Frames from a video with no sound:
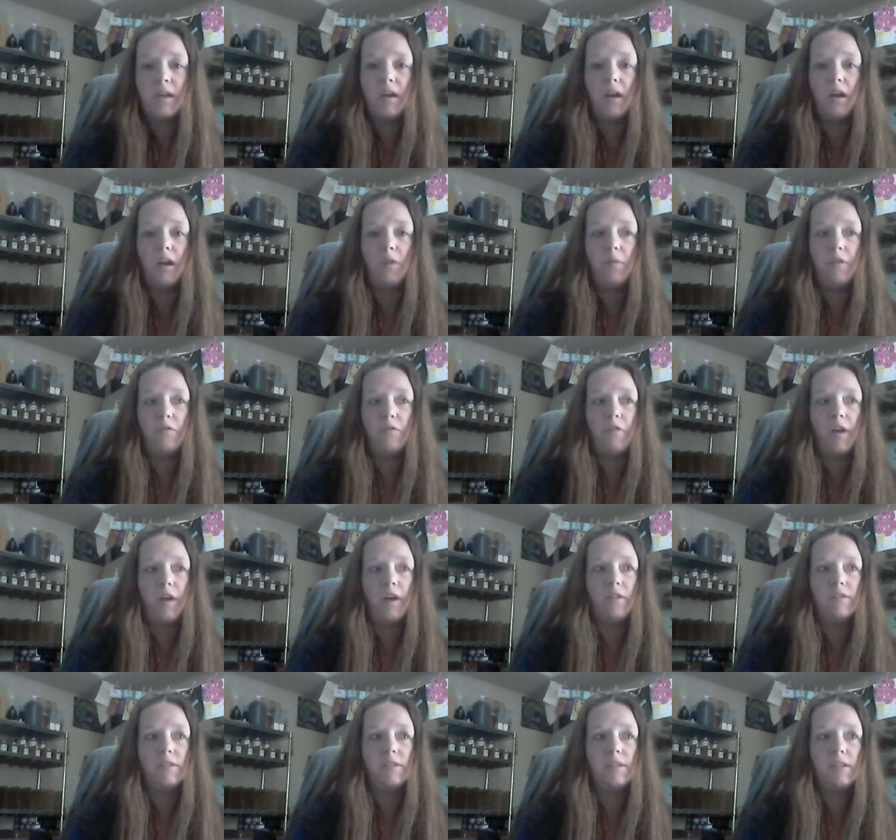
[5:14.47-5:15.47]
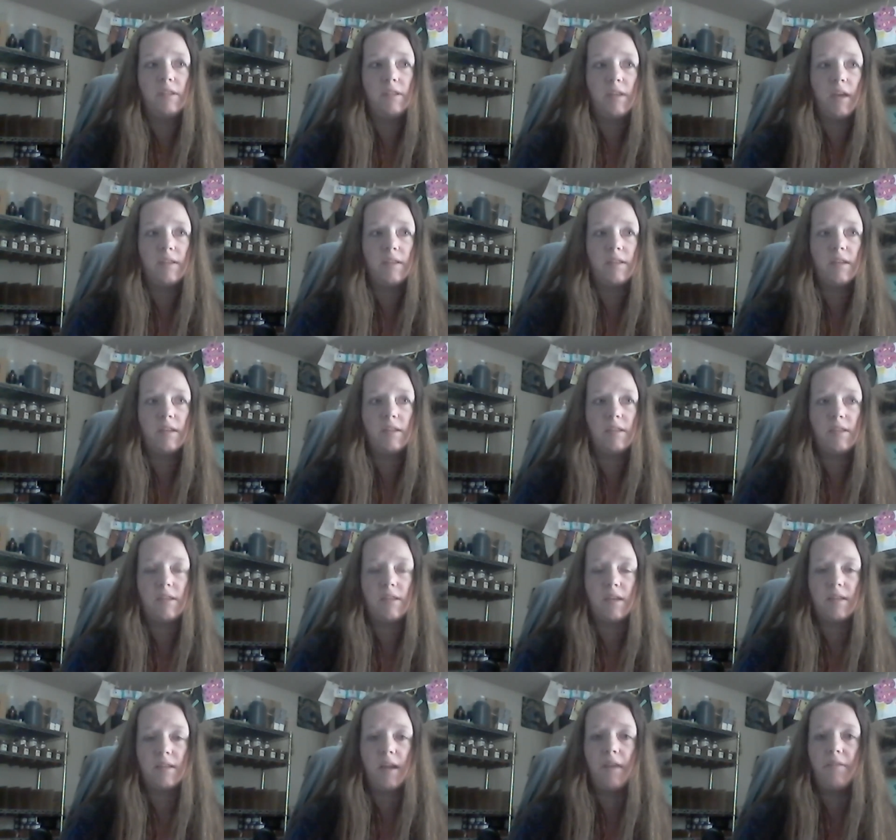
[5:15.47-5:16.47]
Uh, we found that since it
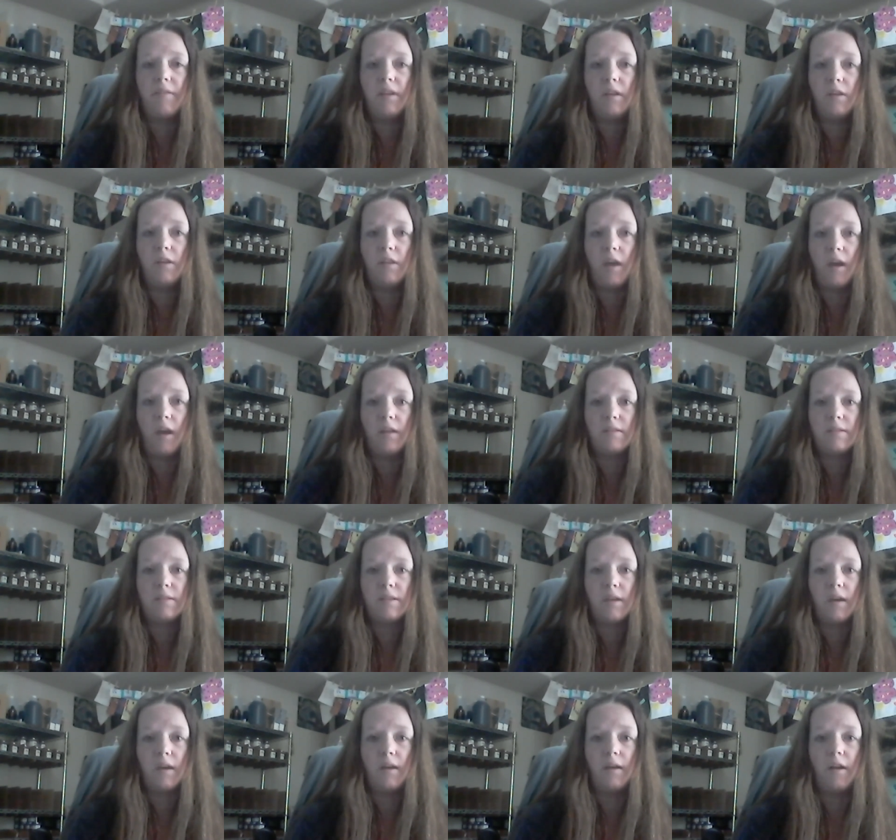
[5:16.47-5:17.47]
doesn't have any of that uh,